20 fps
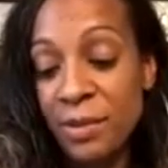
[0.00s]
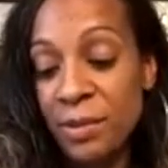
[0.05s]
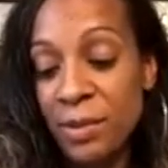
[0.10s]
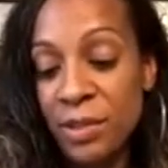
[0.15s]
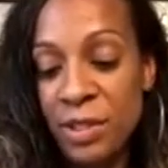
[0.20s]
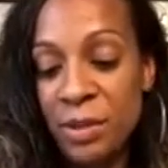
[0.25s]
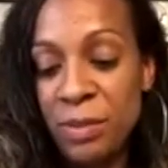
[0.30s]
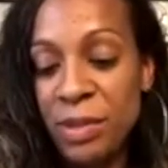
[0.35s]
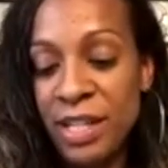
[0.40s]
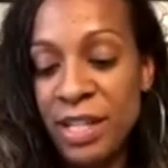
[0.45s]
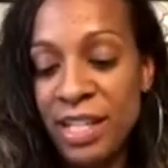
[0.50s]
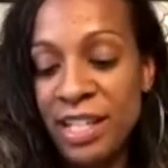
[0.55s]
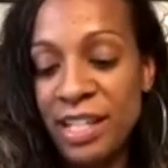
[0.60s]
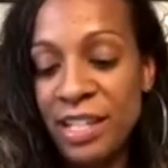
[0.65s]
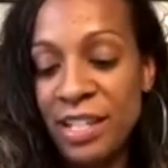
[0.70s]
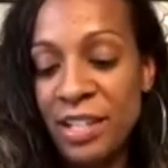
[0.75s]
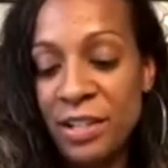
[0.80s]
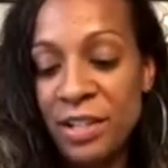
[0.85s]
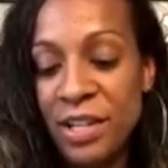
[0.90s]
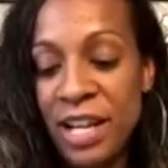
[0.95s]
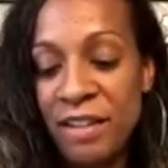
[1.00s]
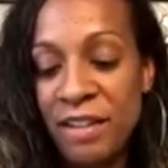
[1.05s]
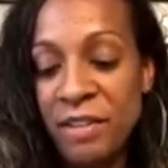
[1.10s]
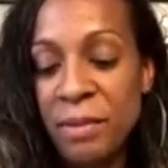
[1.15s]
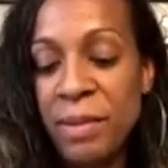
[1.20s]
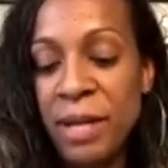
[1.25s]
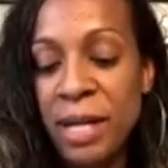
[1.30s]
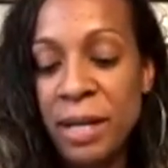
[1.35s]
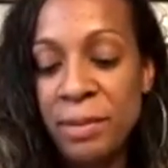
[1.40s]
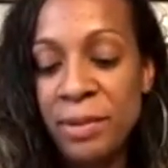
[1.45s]
she wanted to do have the
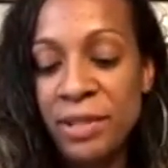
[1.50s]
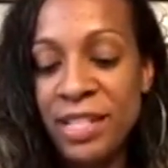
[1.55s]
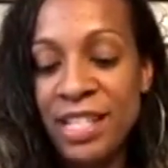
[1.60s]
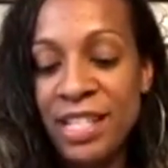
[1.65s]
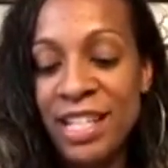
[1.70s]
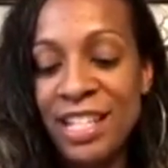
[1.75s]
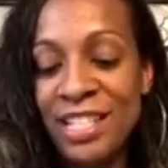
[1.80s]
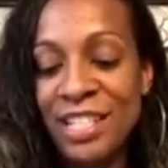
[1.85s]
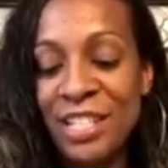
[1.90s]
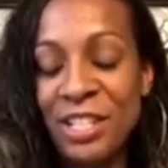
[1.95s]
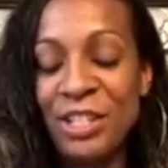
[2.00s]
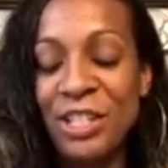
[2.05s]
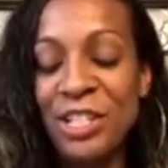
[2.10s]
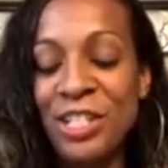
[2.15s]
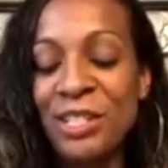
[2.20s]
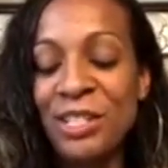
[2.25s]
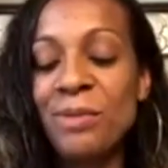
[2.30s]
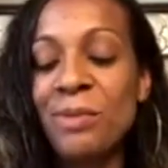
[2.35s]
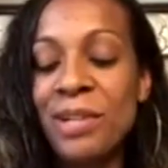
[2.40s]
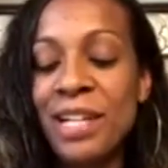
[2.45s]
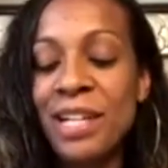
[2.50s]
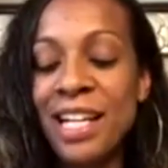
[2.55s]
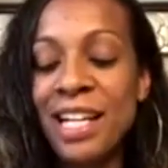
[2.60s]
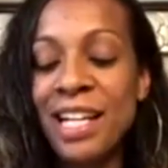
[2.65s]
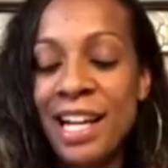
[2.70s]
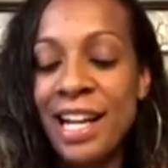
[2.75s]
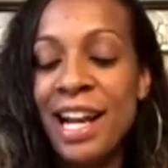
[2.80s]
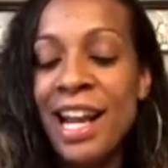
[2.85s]
Bible study. So she was reading,